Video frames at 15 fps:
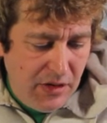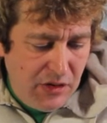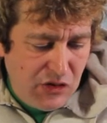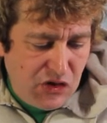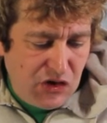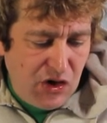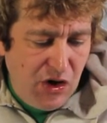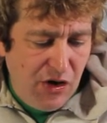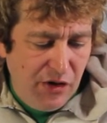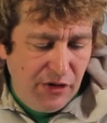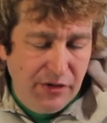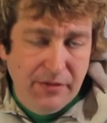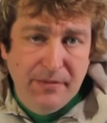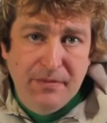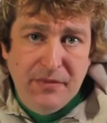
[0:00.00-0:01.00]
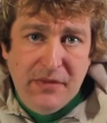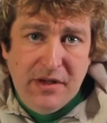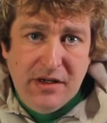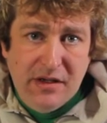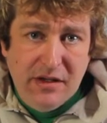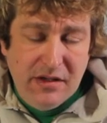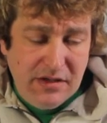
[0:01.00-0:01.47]
sure,
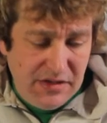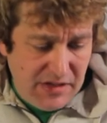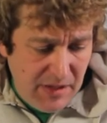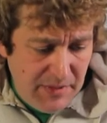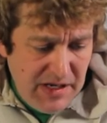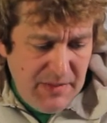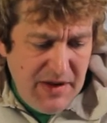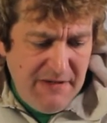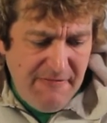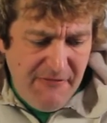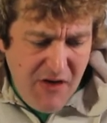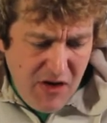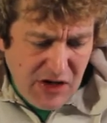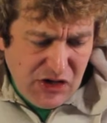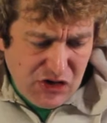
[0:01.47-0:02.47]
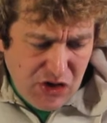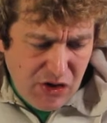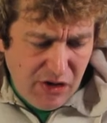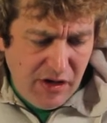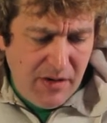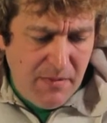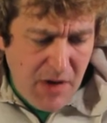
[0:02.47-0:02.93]
somebody being very
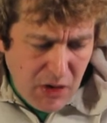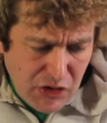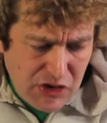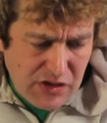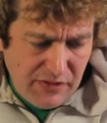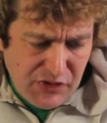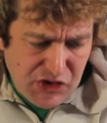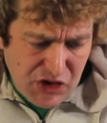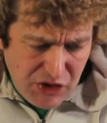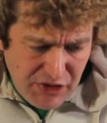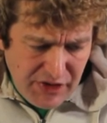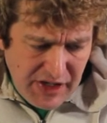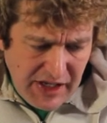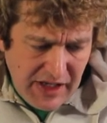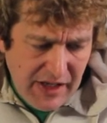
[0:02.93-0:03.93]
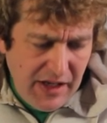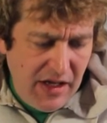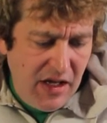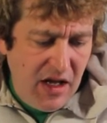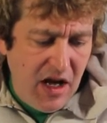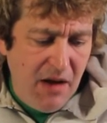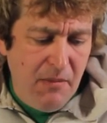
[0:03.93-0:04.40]
sure, emotion of surety,
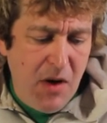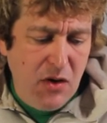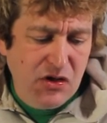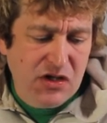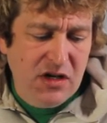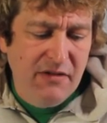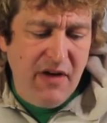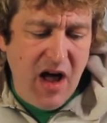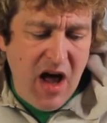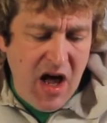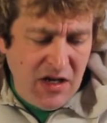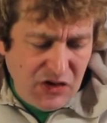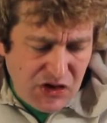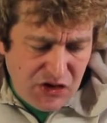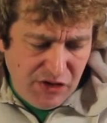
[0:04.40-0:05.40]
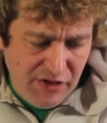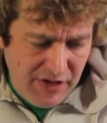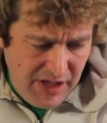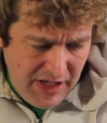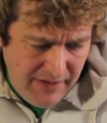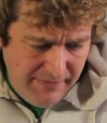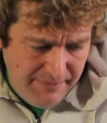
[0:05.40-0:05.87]
emotion of
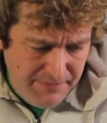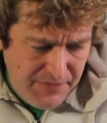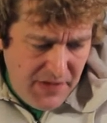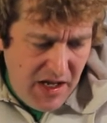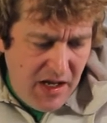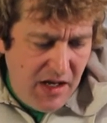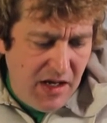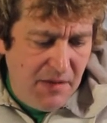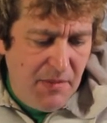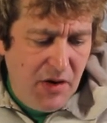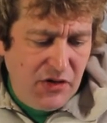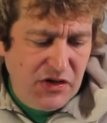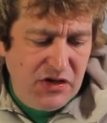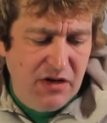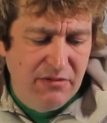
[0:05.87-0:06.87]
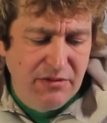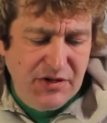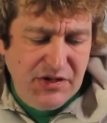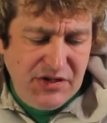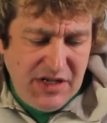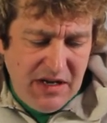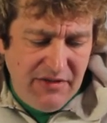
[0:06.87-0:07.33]
unsurety, emotion of
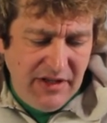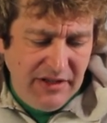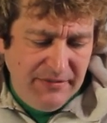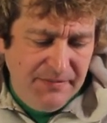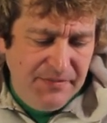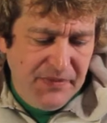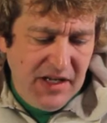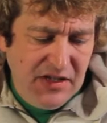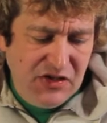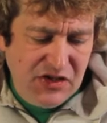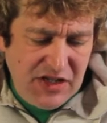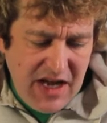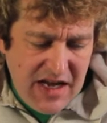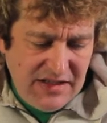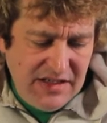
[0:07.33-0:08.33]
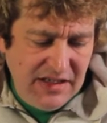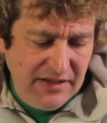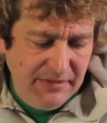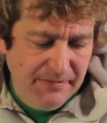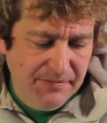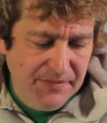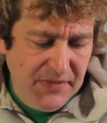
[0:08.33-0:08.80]
receiving, enchanting,
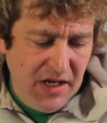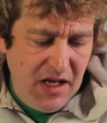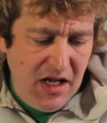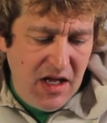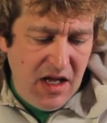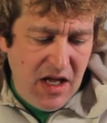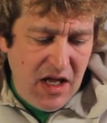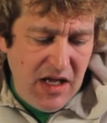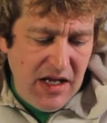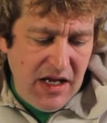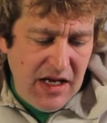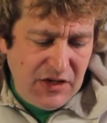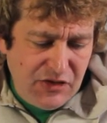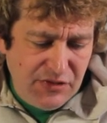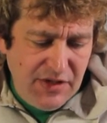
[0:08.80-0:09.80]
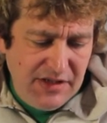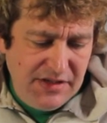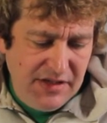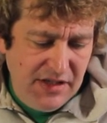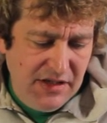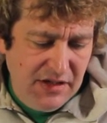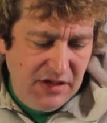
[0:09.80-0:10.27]

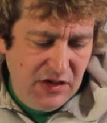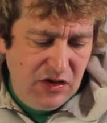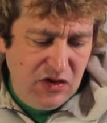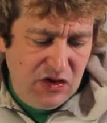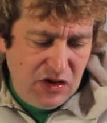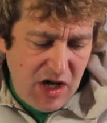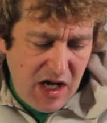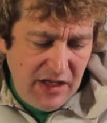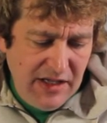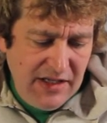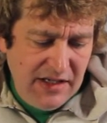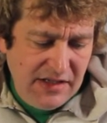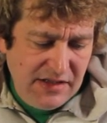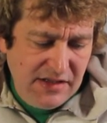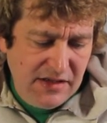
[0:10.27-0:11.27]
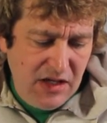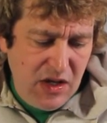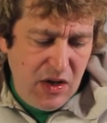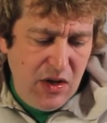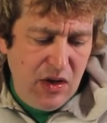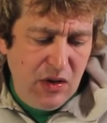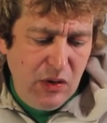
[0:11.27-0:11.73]
interested, jolliness,
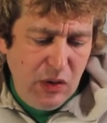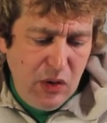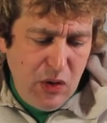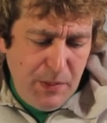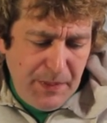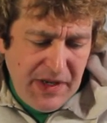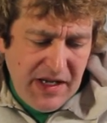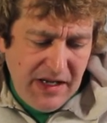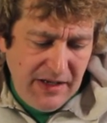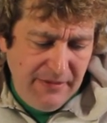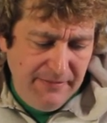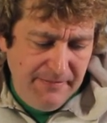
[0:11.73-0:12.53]
loopy,